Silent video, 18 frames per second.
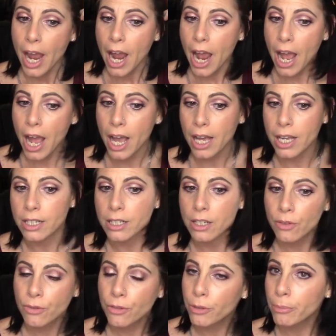
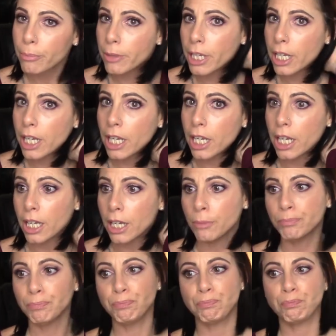And for
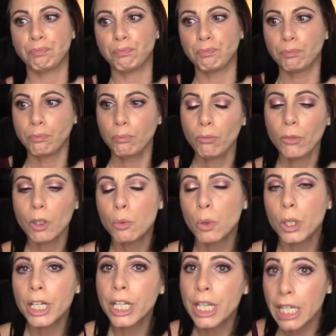me,
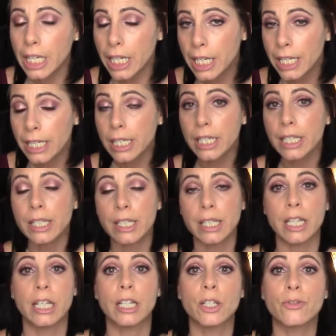one of the easiest
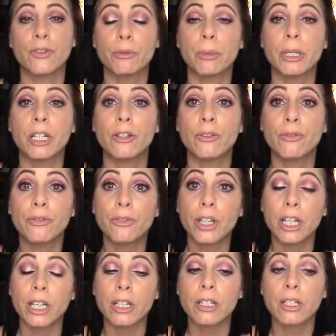things for me to
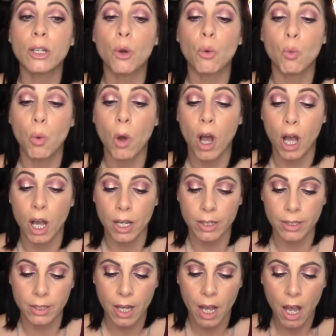fix
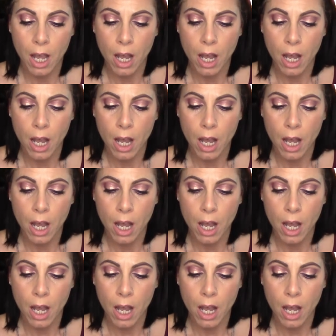was